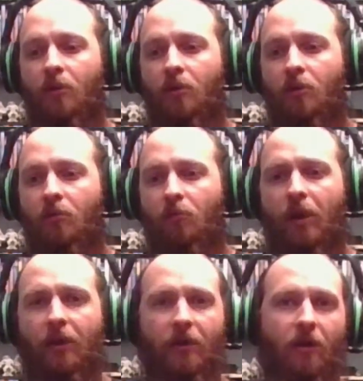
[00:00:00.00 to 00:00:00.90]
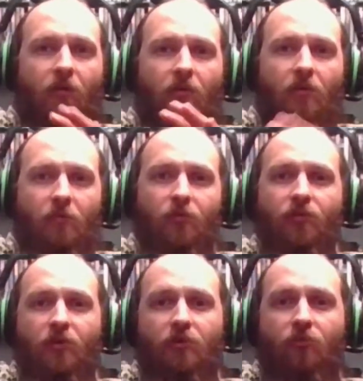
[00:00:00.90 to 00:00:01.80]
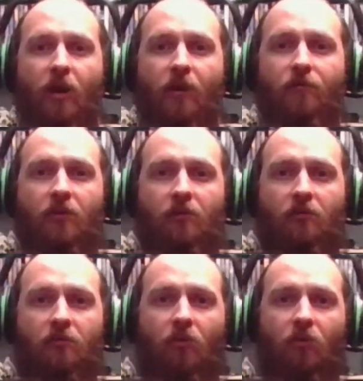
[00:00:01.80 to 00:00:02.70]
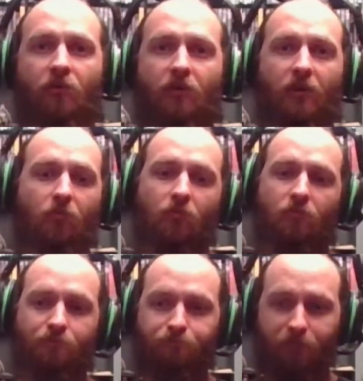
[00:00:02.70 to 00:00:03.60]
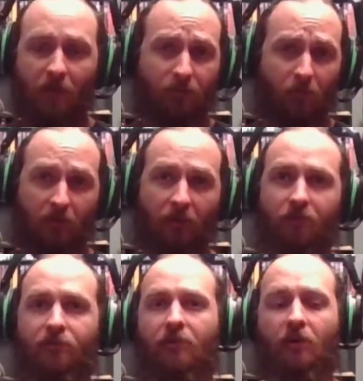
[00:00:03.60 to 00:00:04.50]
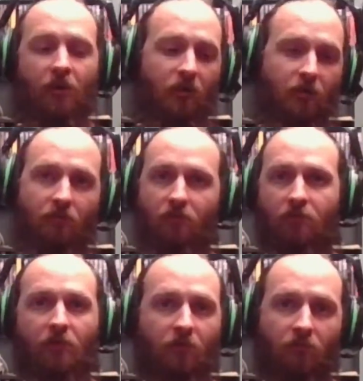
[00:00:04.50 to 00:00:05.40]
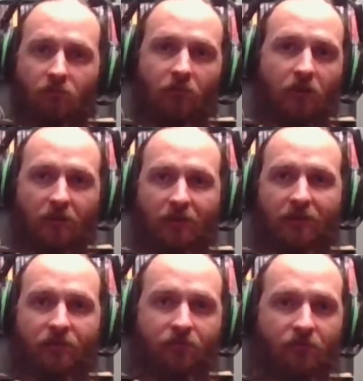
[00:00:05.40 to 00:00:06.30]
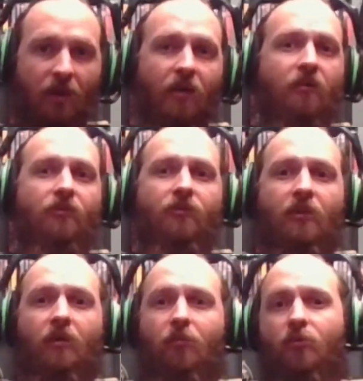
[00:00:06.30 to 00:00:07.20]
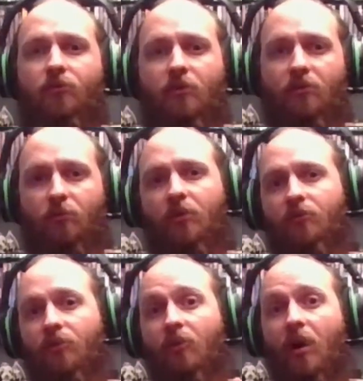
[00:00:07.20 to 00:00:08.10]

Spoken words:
Right now, I'm using a drafting art table as my desk, and it's kind of unstable, so that's why there's a lot of